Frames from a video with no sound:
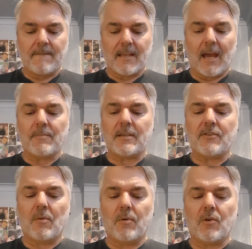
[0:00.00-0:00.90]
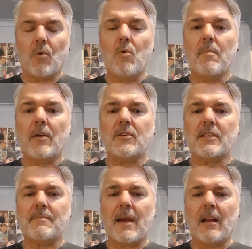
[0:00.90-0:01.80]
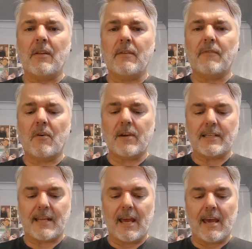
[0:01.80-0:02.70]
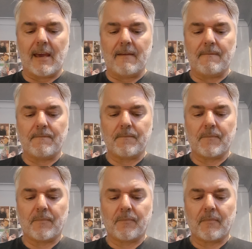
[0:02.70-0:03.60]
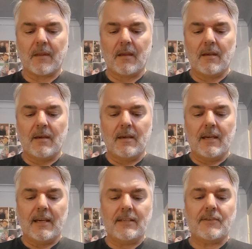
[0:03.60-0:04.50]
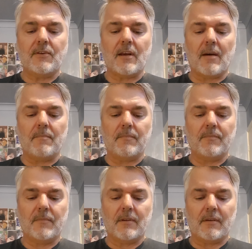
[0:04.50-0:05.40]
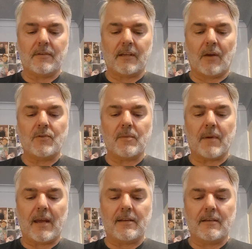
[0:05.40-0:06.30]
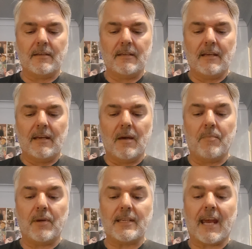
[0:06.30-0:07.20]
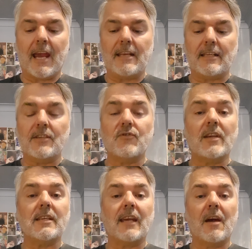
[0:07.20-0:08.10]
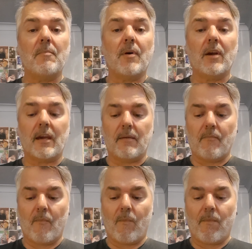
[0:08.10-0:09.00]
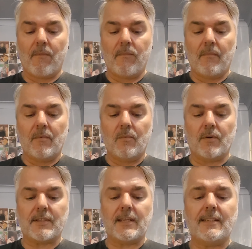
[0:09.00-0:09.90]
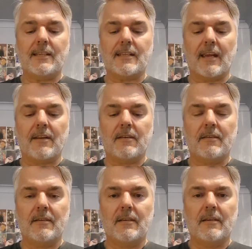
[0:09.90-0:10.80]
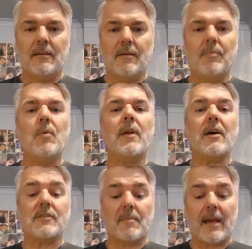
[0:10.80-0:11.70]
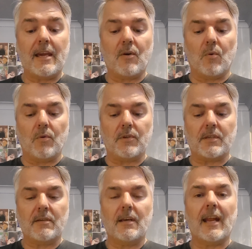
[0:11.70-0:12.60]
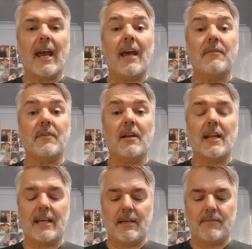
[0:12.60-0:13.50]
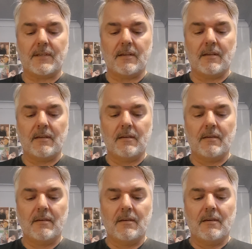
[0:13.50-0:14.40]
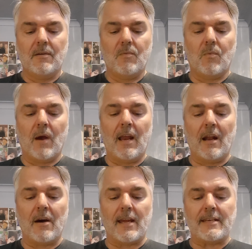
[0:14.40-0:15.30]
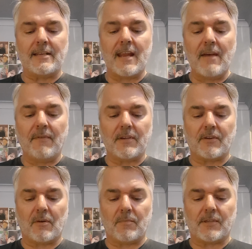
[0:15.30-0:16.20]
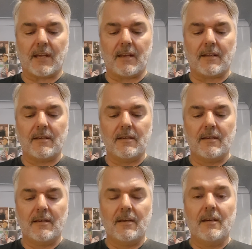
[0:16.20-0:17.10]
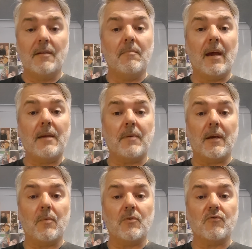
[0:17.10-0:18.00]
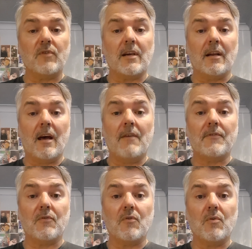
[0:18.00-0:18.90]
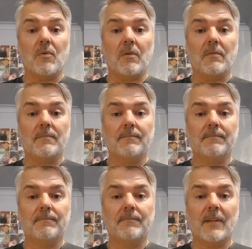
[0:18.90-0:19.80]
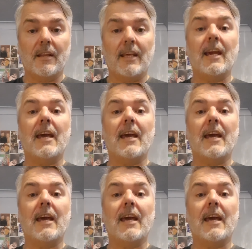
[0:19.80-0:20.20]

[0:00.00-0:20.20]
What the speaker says: Captain Tom could almost smell the forest air. He stood up to go to bed and put his hand in his dressing gown pocket. What's He said, and pulled out some acorns and a handful of leaves. Well, I never, Tom said. Maybe it was real after all. The